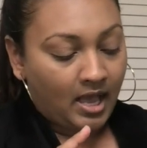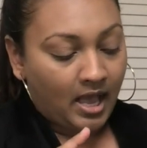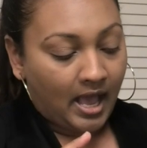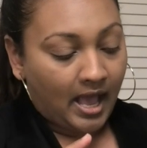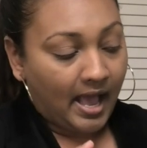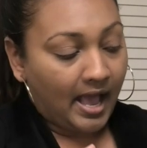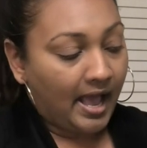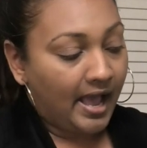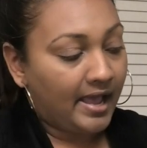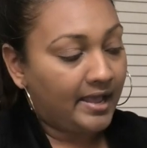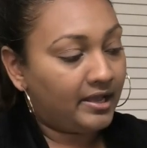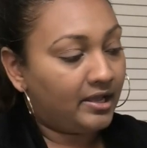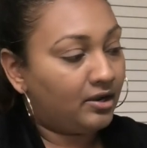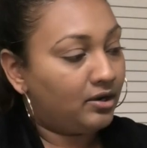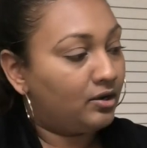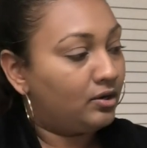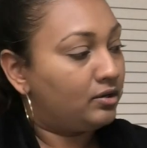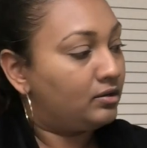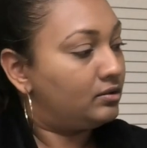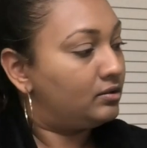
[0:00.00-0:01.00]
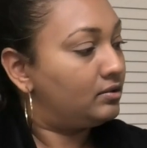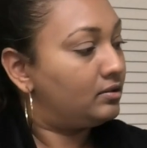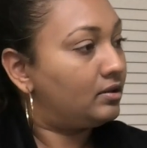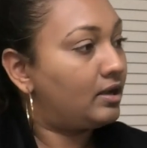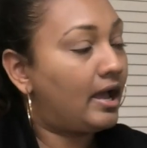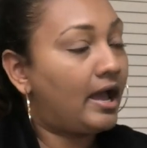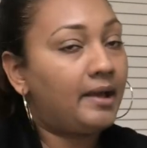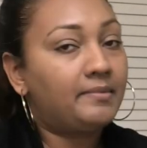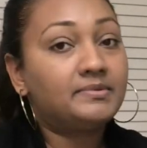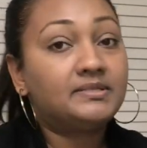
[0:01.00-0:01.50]
I
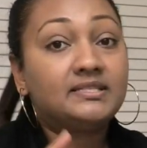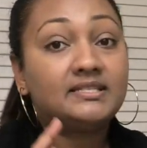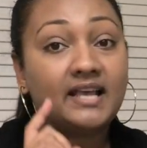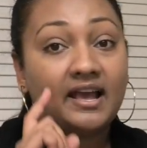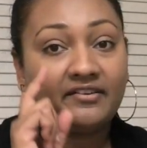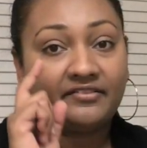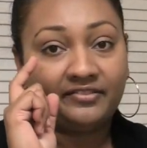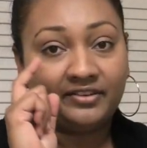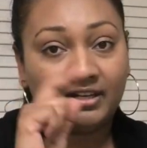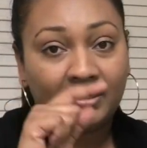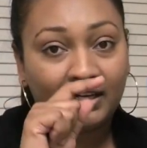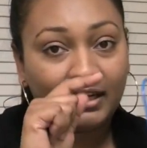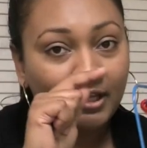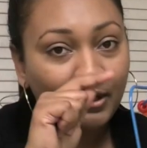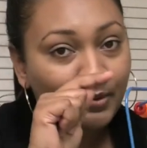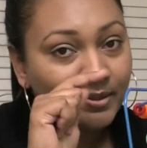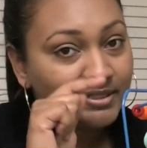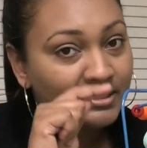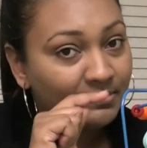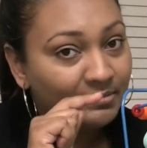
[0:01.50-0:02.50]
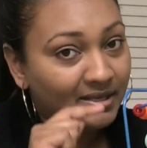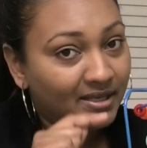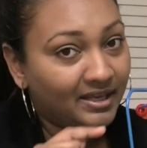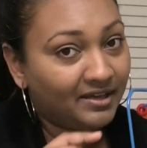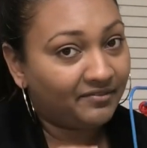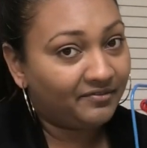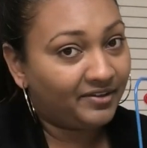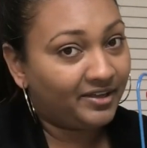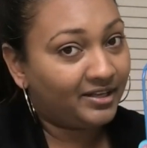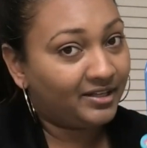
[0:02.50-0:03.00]
am definitely going to be
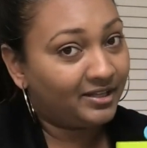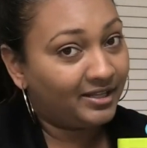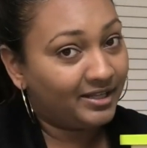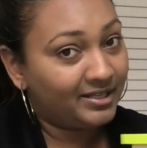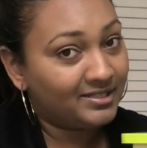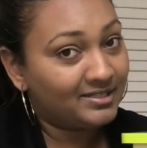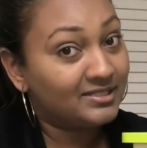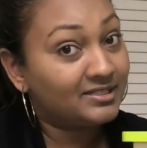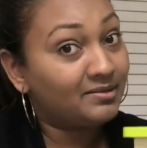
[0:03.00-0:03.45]
giving this